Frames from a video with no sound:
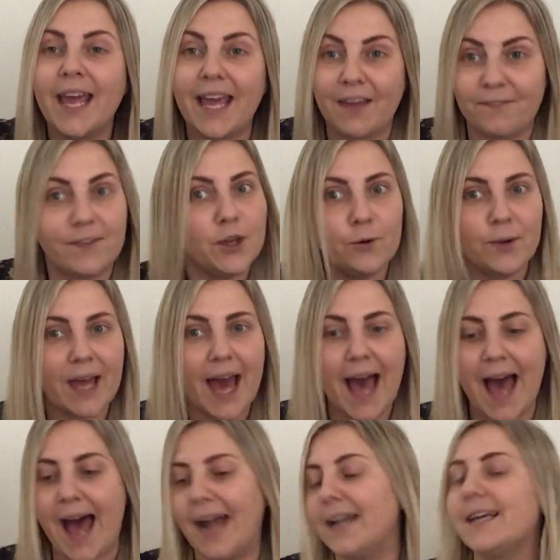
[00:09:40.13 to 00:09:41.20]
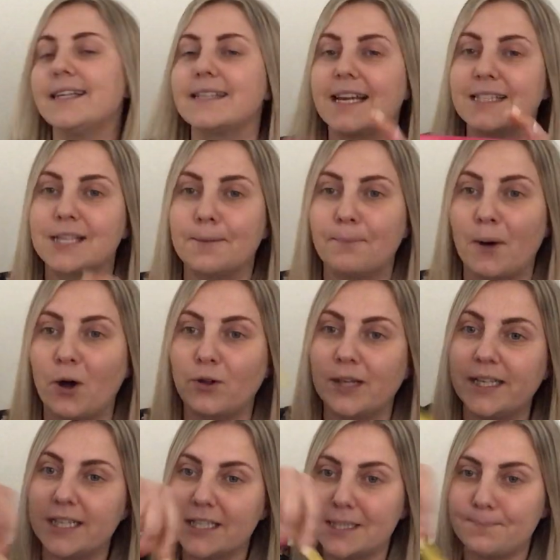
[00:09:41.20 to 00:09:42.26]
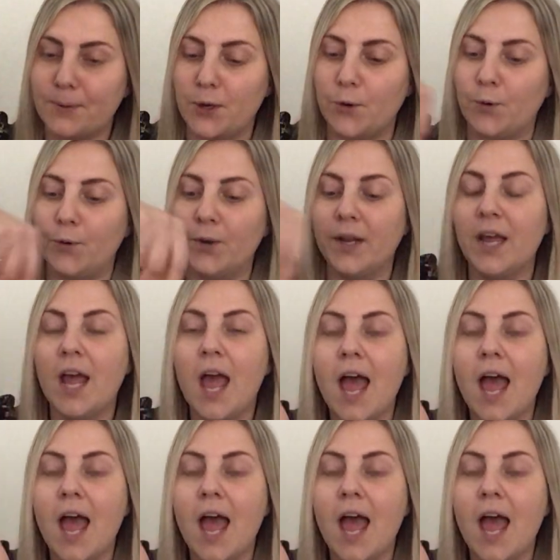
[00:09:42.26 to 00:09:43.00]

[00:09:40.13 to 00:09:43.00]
if you can, is get a bowl and a spoon